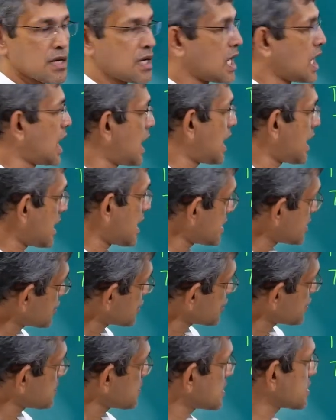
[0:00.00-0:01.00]
And
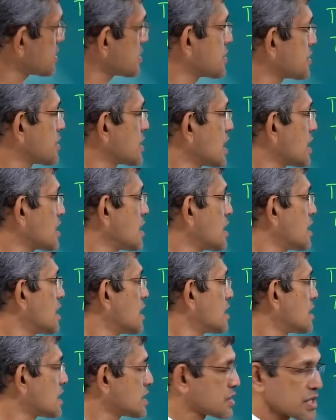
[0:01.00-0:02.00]
two pieces together,
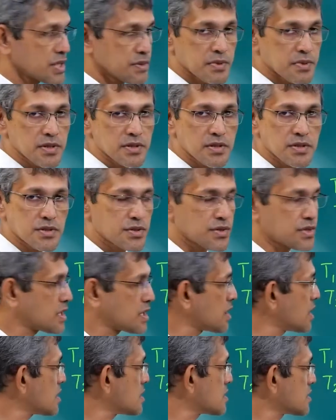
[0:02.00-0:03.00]
then three pieces
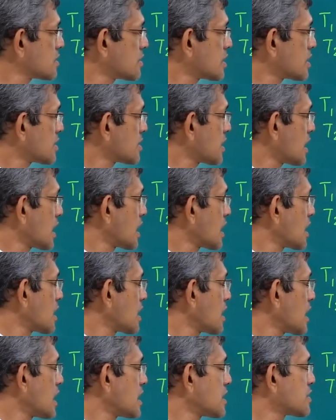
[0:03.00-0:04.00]
together, it's not a triangle.
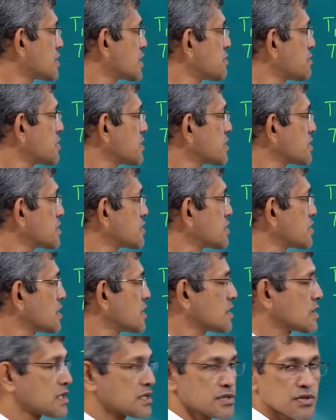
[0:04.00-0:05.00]
Any three pieces
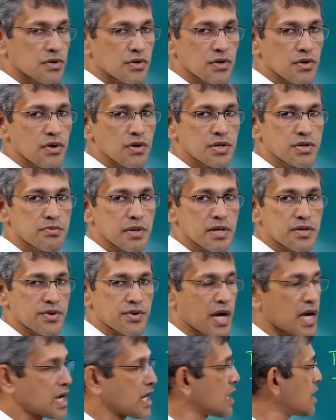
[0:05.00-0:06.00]
together, it's not going to be a
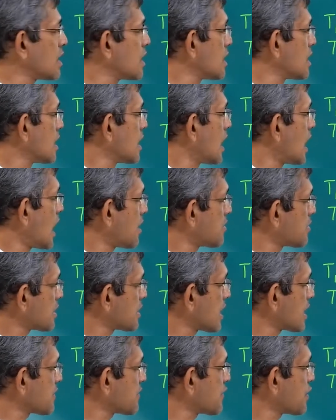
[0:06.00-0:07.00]
triangle. How about
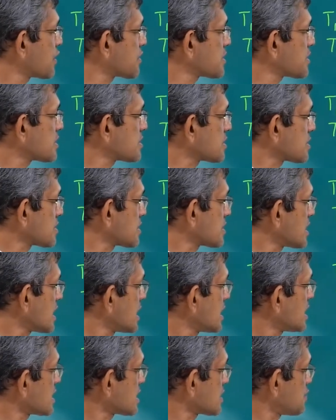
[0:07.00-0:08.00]
like four pieces?
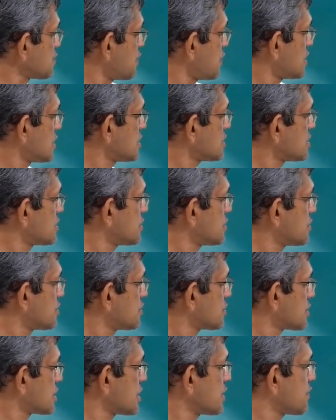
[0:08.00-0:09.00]
Yes, 1, 2,
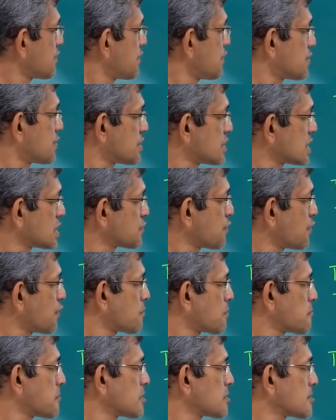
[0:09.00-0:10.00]
3, 4. These
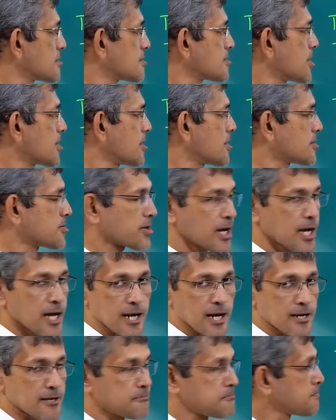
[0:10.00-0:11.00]
four pieces
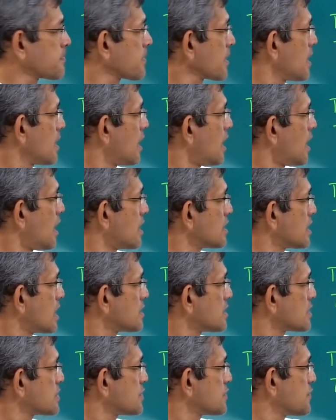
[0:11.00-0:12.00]
triangle. And the
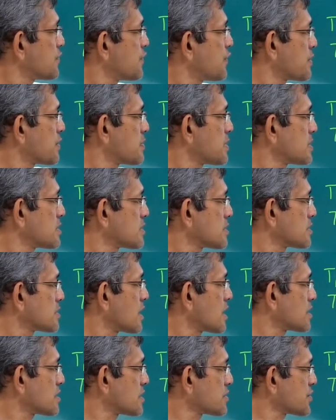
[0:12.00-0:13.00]
other four pieces,
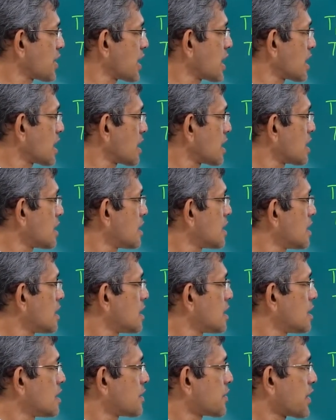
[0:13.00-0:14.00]
that's a triangle.
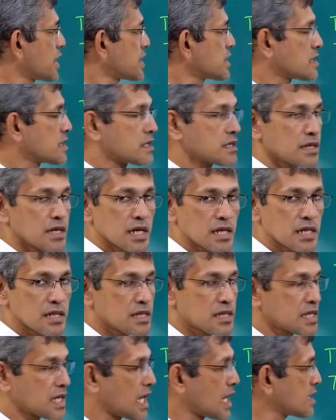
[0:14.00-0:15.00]
Right?
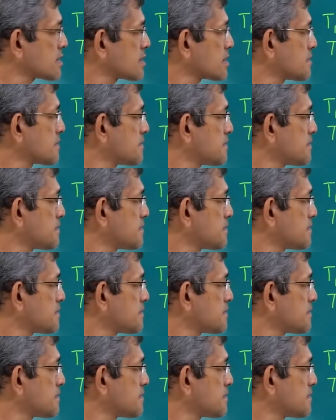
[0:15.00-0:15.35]
Anything else?